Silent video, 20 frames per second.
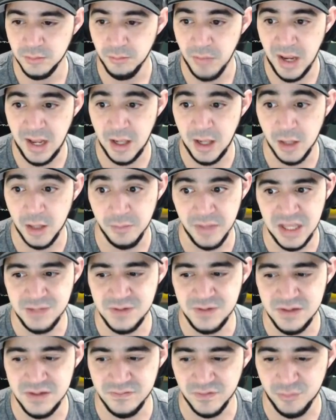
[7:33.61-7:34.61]
Hell,
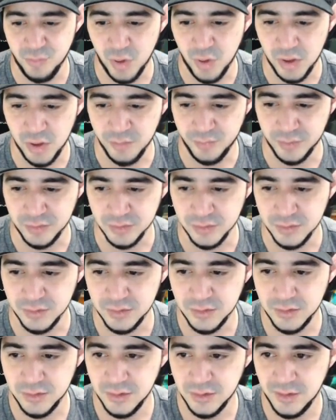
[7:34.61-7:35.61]
maybe even purple.
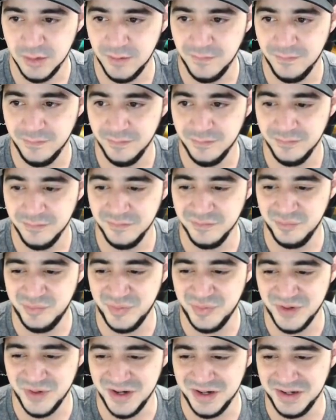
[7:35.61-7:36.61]

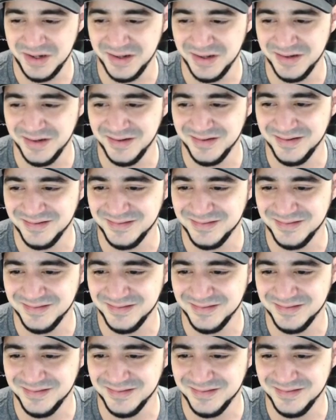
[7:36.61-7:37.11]
But